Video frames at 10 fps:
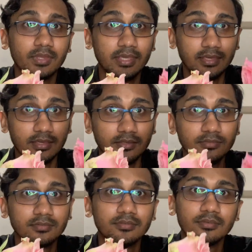A
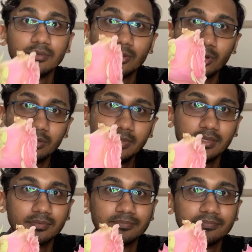or
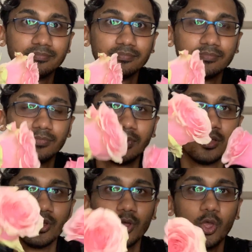B?
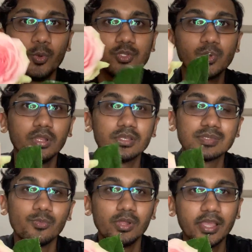Which one
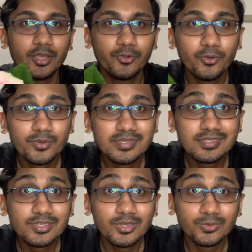looks more like a rose
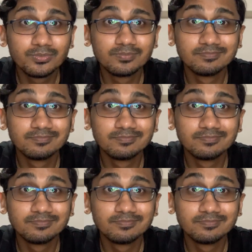to you?